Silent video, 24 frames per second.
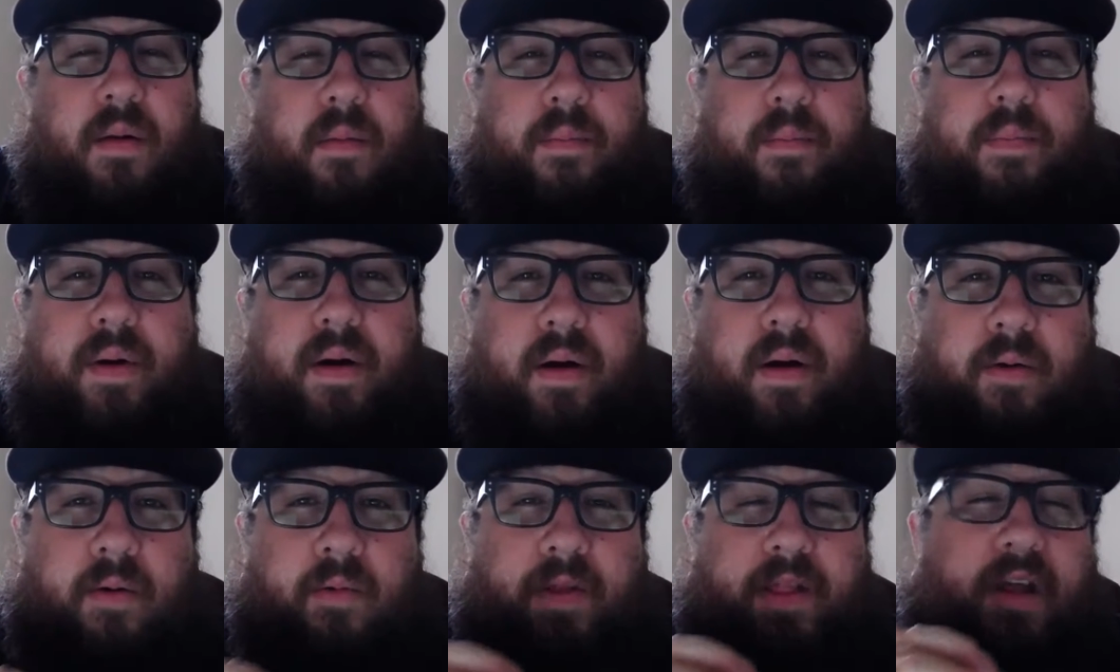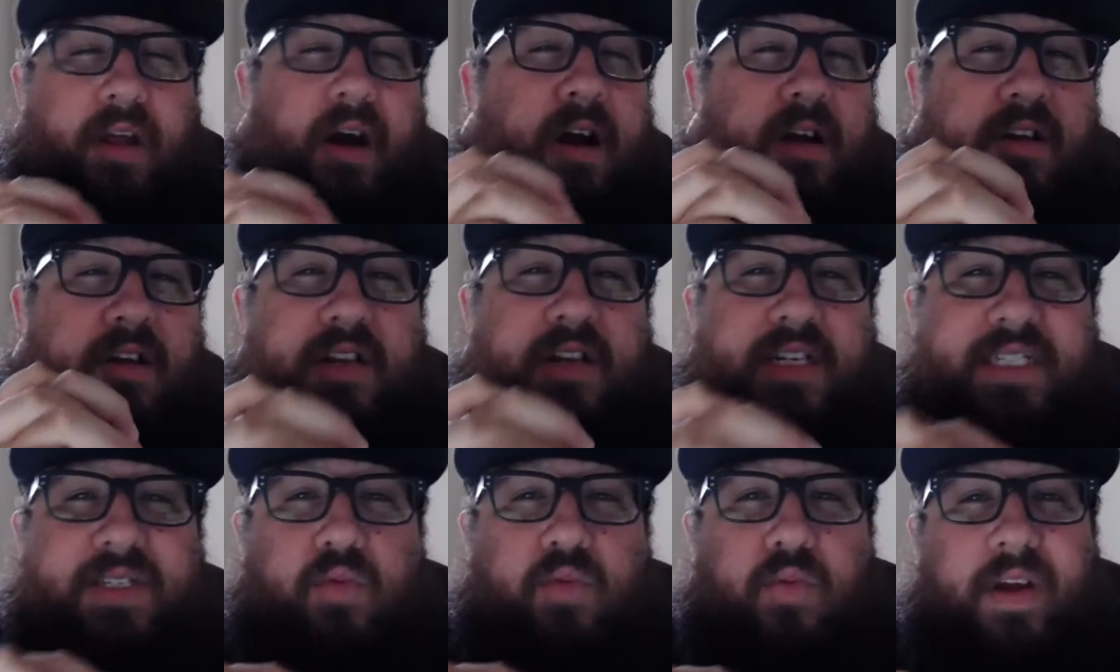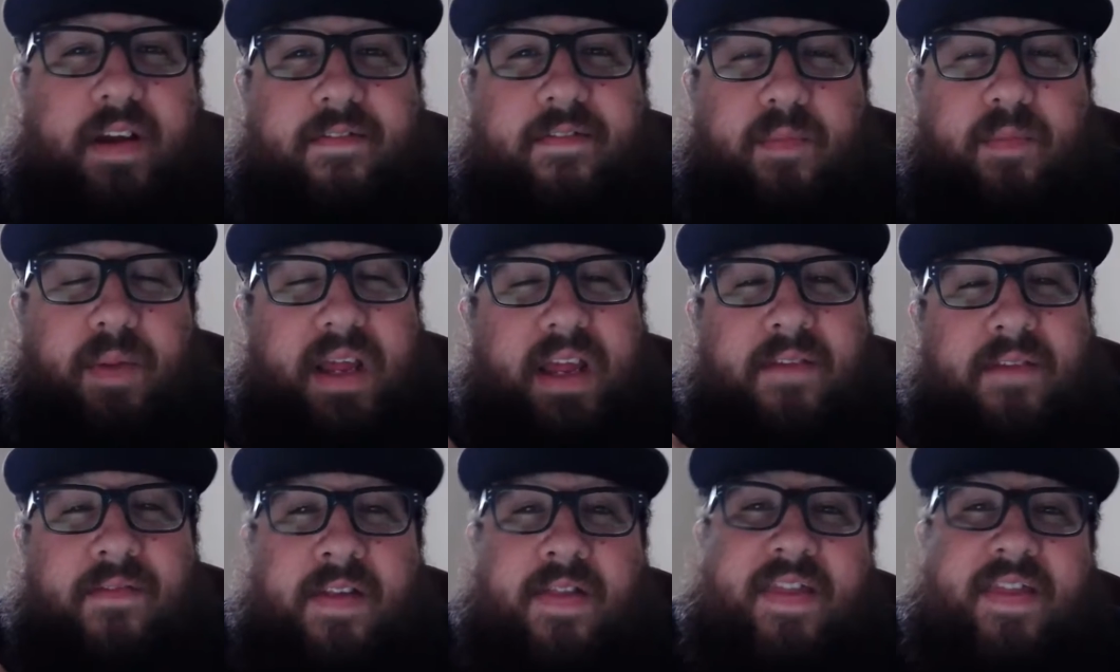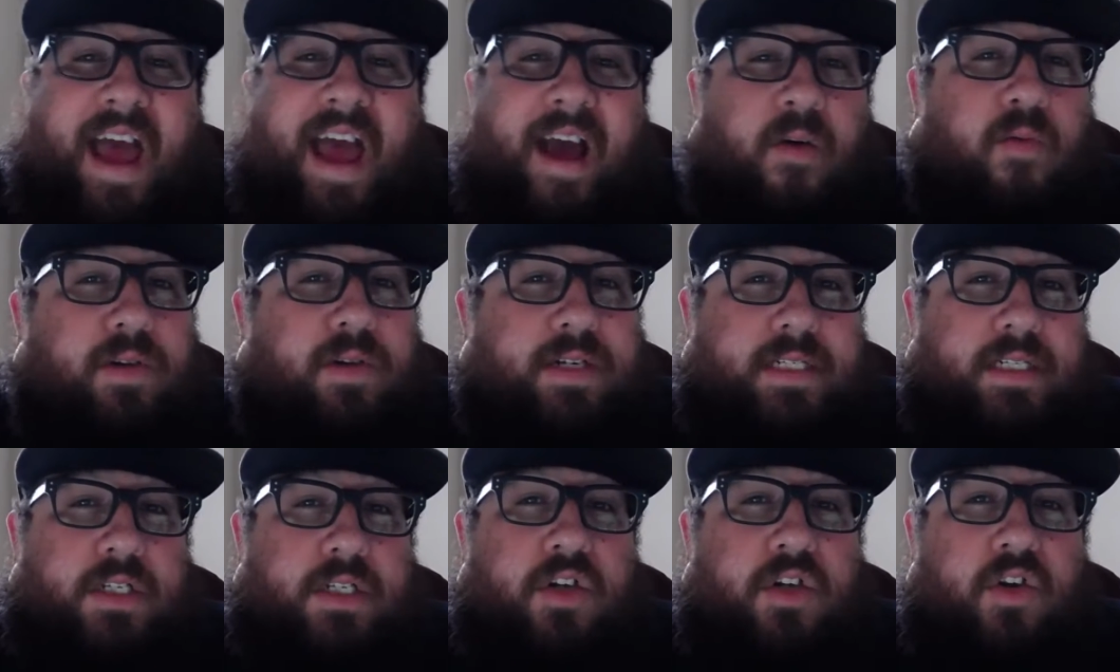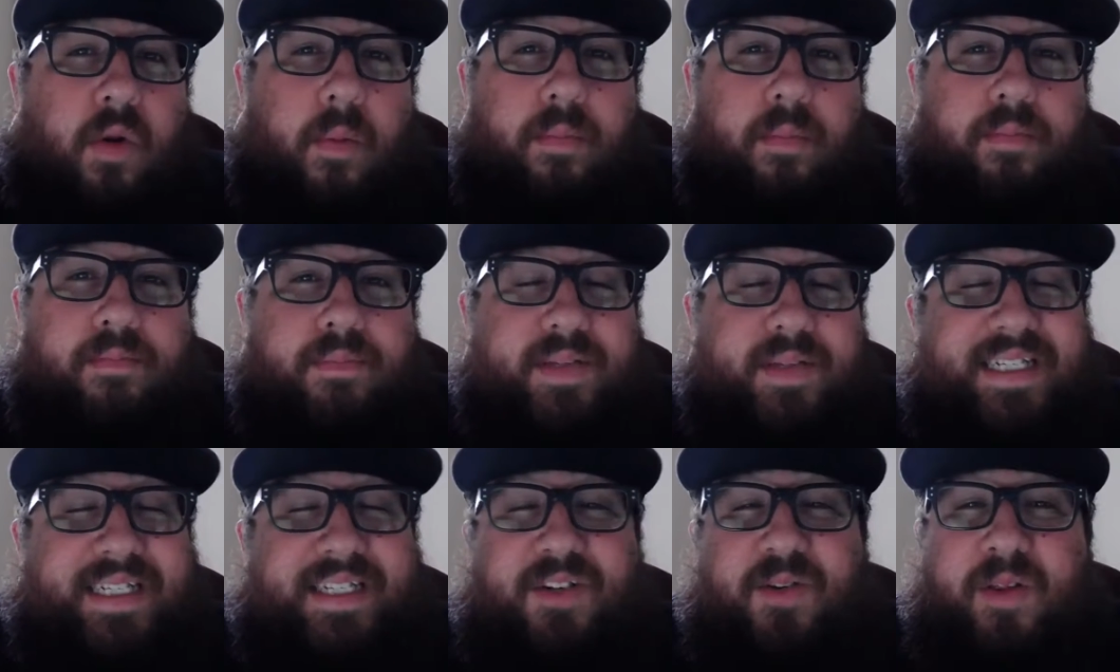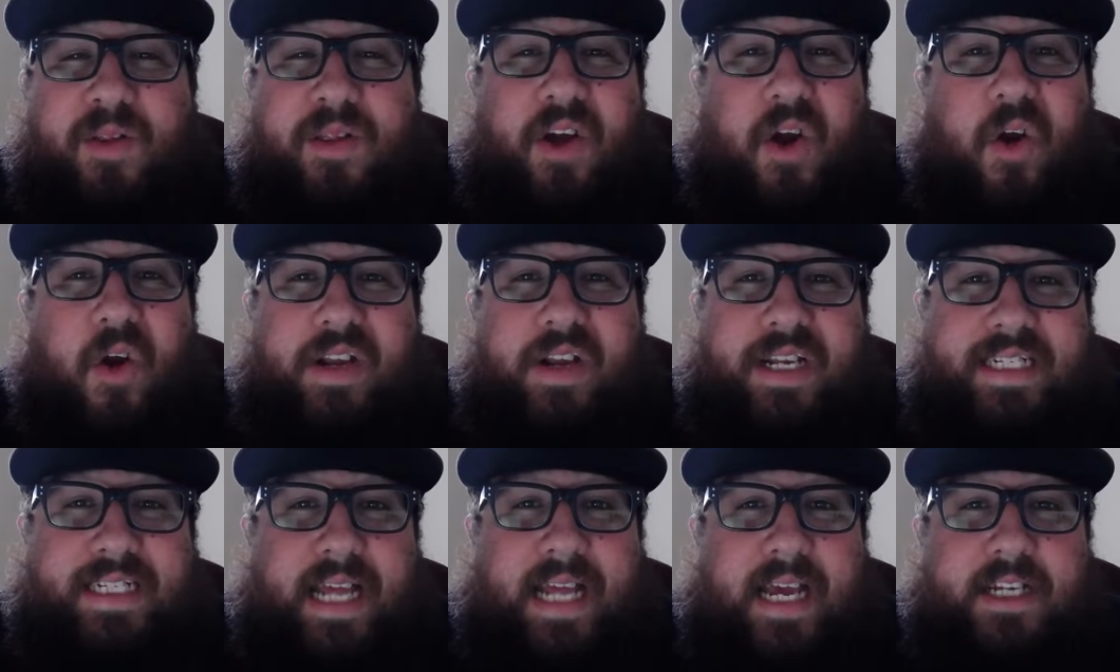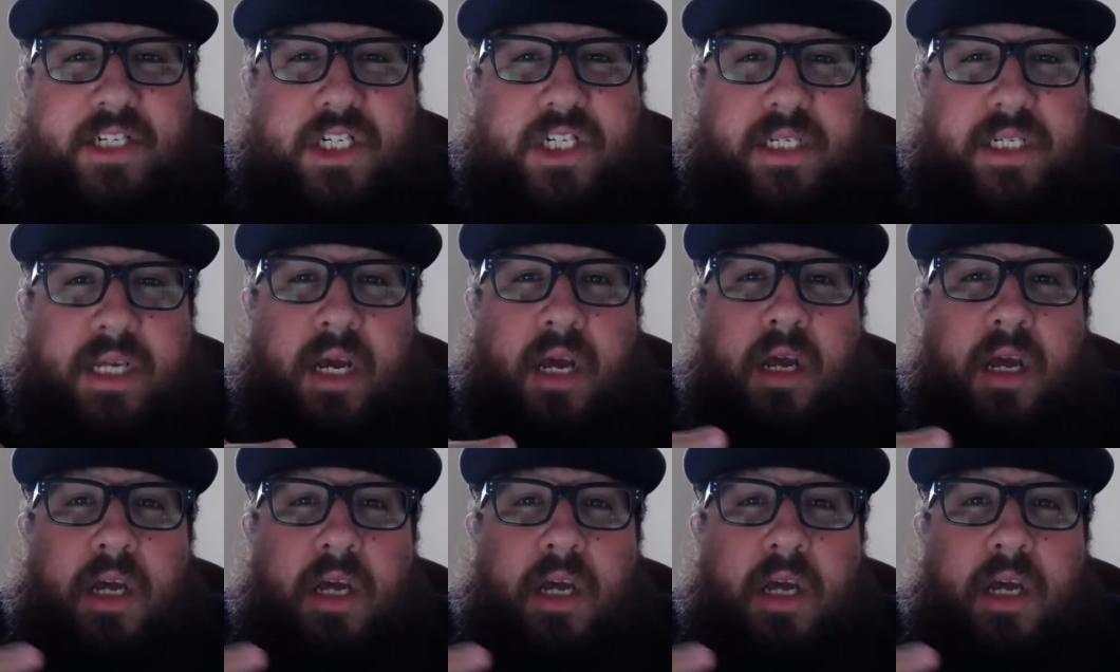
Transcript: but with the Oculus Rift, but even that was still in the early stages.